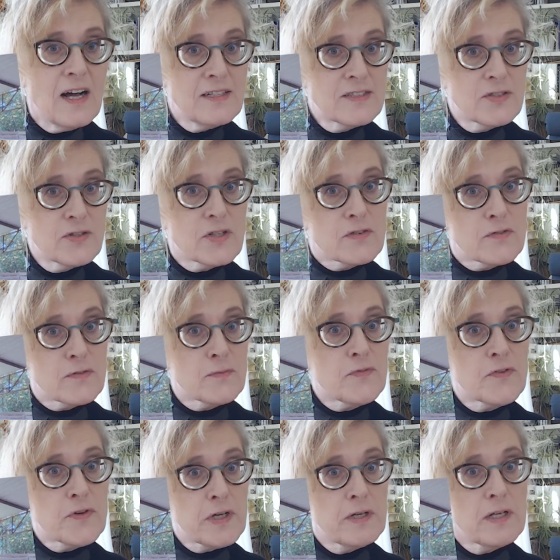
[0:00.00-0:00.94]
took it from
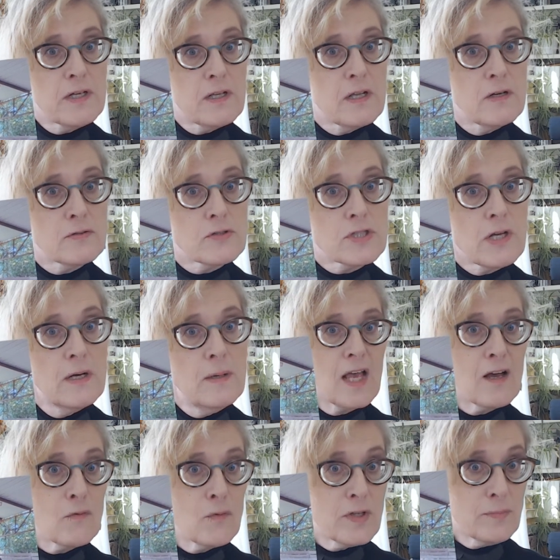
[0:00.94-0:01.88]
fairly close up
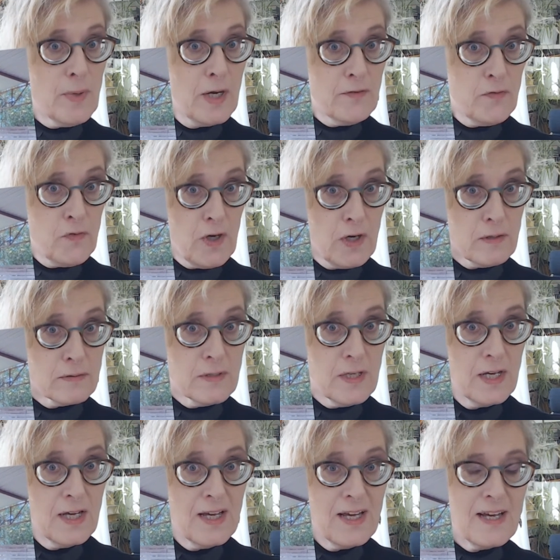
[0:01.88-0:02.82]
with my phone,
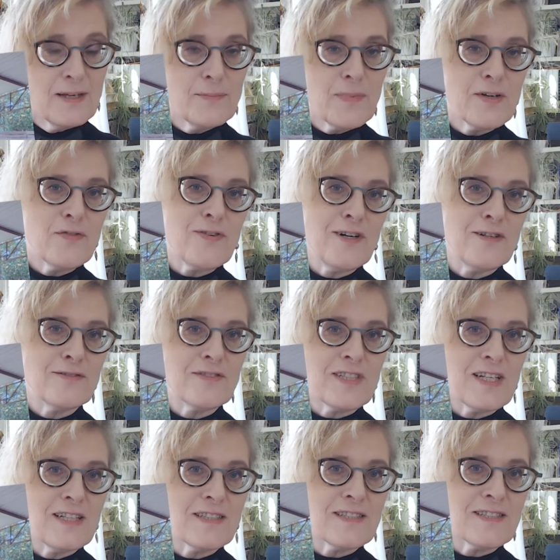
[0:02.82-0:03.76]
and my phone
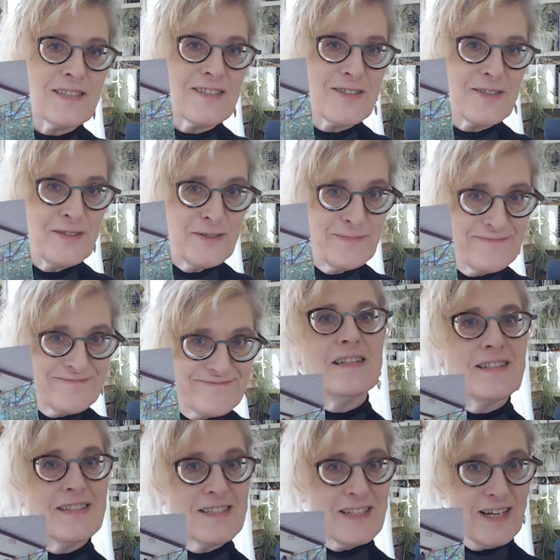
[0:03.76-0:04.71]
tends to
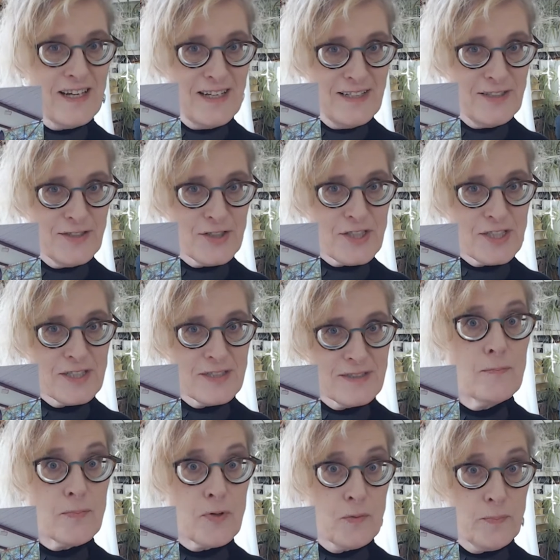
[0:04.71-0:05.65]
change
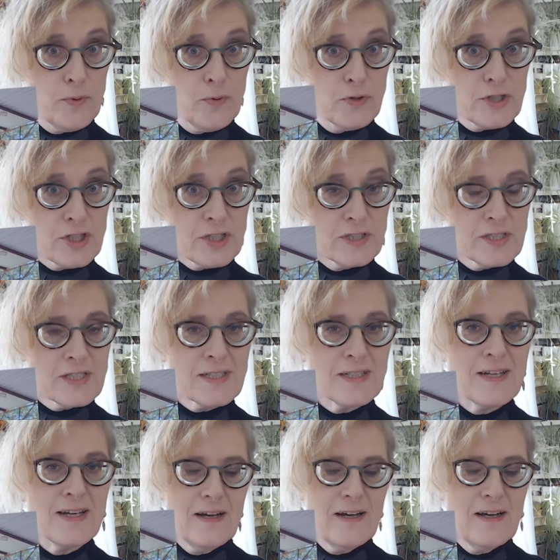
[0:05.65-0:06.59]
proportions
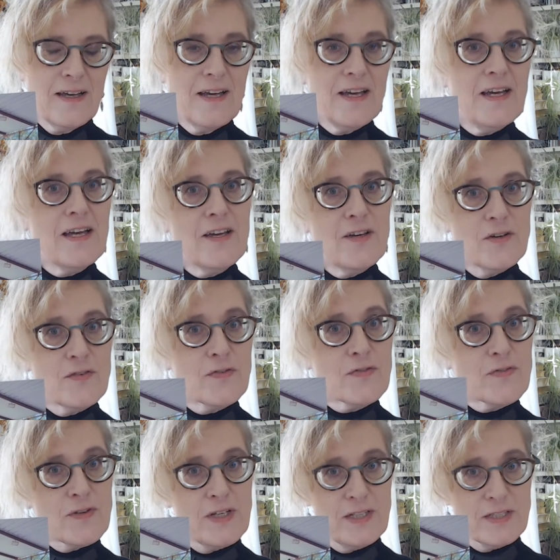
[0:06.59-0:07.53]
if
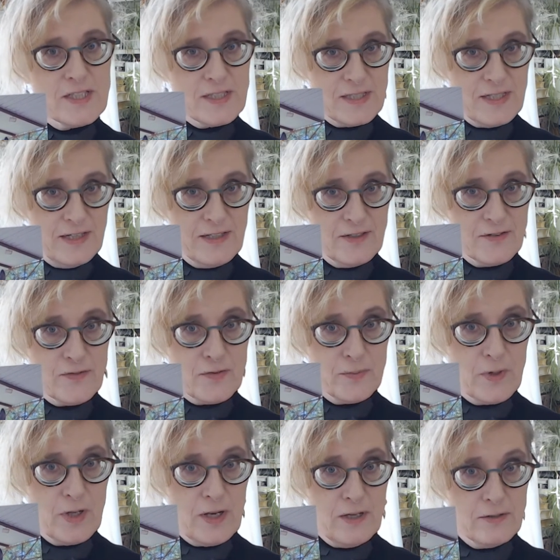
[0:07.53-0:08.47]
it's taken from
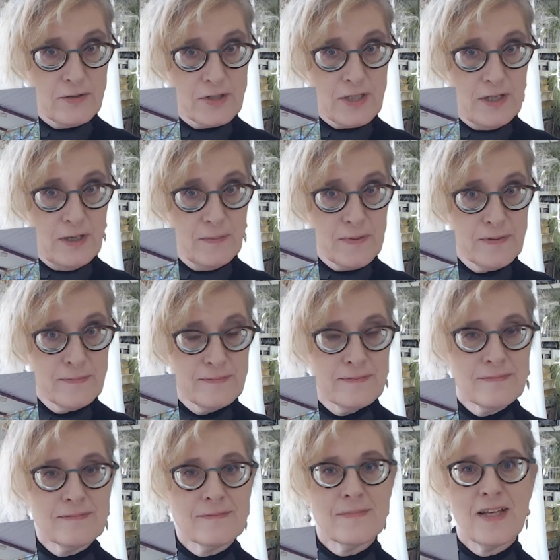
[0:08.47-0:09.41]
close up.
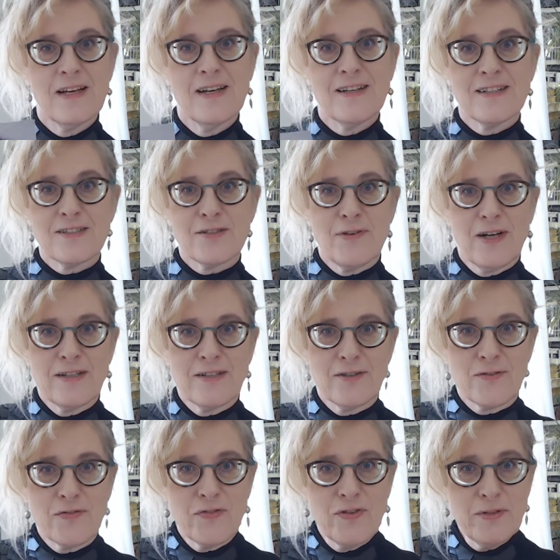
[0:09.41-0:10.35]
So I don't
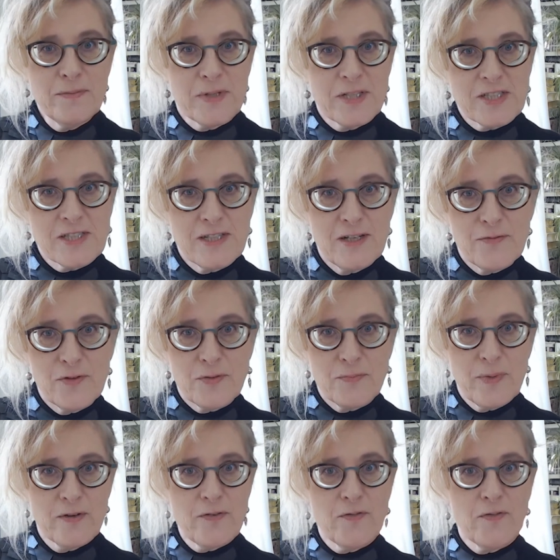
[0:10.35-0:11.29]
film myself with
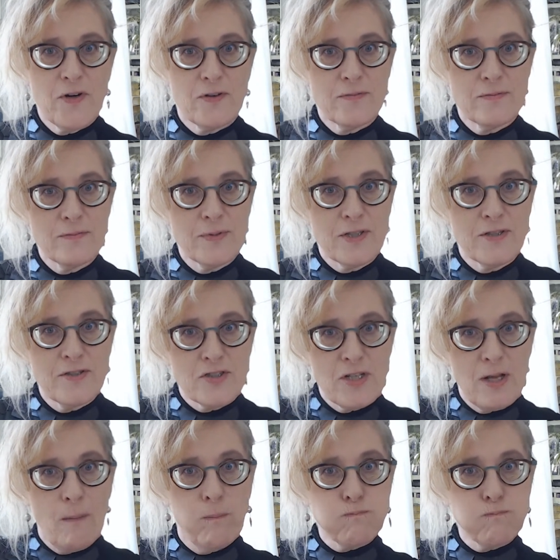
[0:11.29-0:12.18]
my phone because I